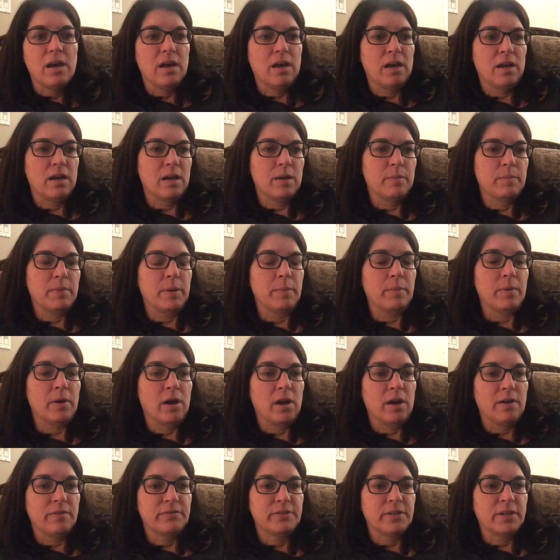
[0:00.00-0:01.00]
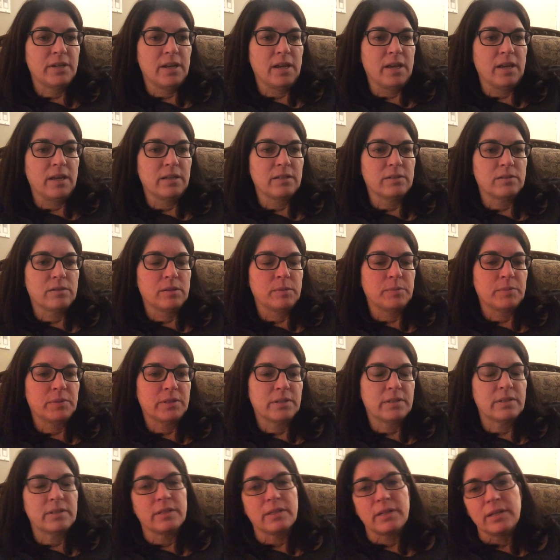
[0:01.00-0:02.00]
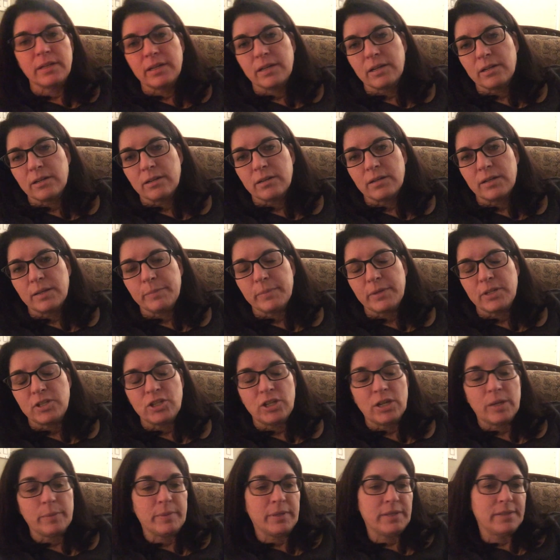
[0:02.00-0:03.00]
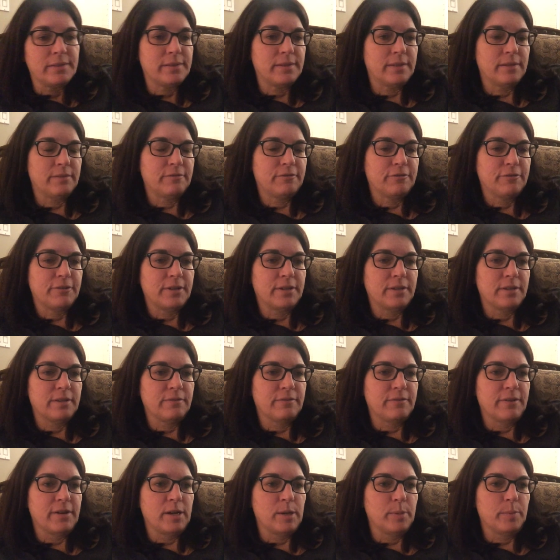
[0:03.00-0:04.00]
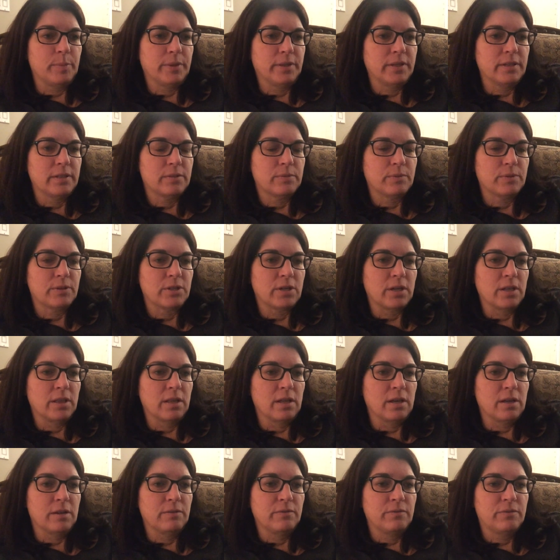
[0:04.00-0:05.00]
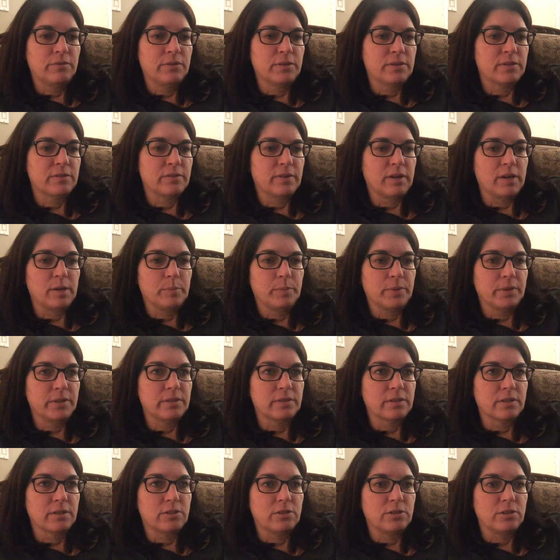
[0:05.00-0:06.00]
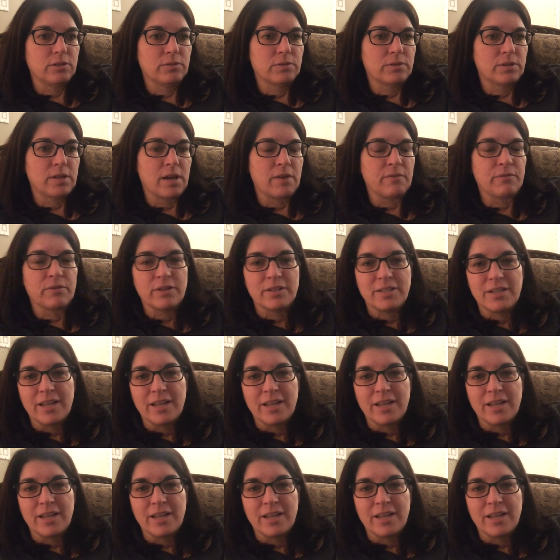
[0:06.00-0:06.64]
Um, I'm off today, so I'm just sitting here in my jammies in front of the fireplace, which I love. This fireplace gets used every